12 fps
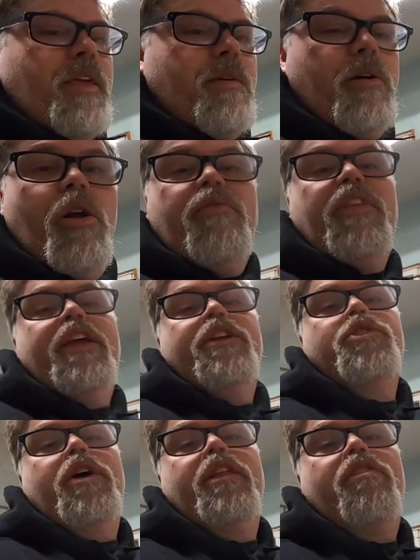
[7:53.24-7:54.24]
But hopefully you
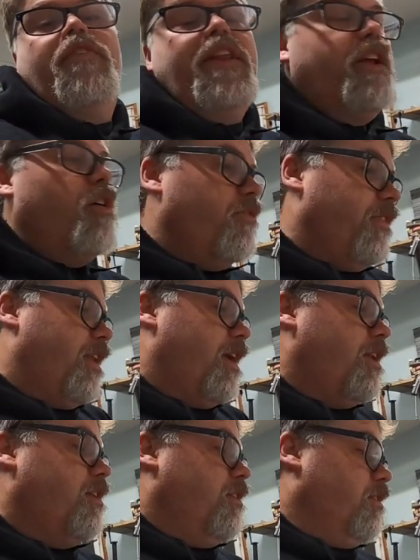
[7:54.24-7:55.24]
enjoyed this video. If you
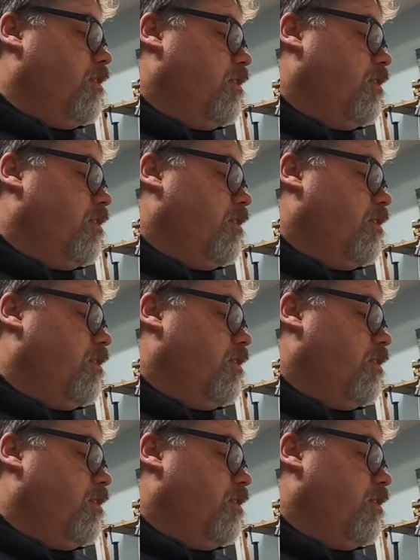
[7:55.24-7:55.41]
did,